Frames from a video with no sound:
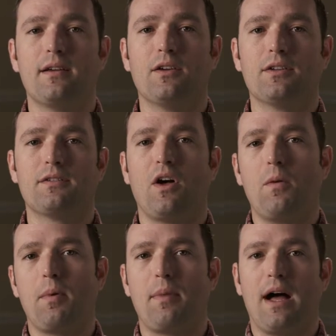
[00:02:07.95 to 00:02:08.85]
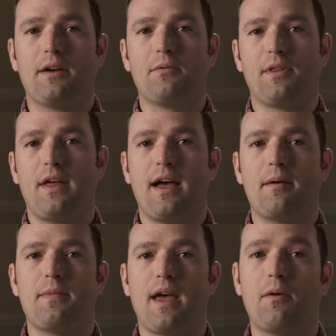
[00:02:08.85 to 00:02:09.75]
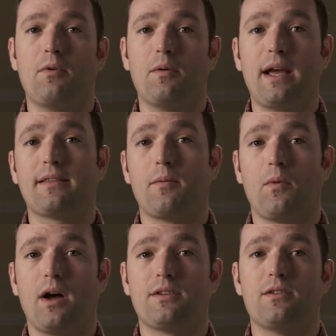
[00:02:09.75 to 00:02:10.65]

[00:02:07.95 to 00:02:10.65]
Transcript: you'll develop a bond with them that will make them want